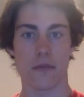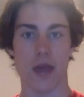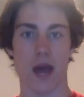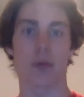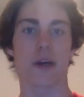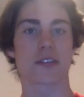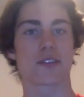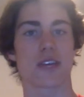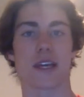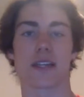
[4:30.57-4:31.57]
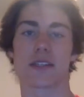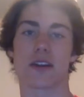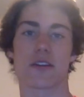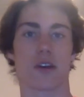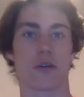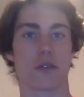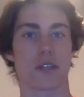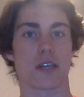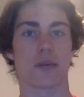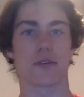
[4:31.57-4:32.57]
Alpine skiing is not the only
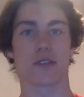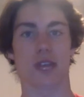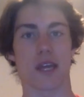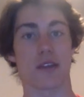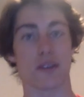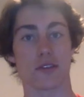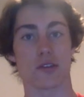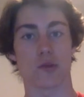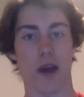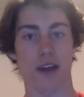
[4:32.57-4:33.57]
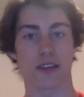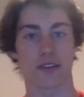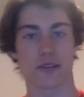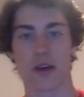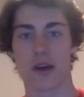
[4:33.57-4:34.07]
type of skiing that uses wax.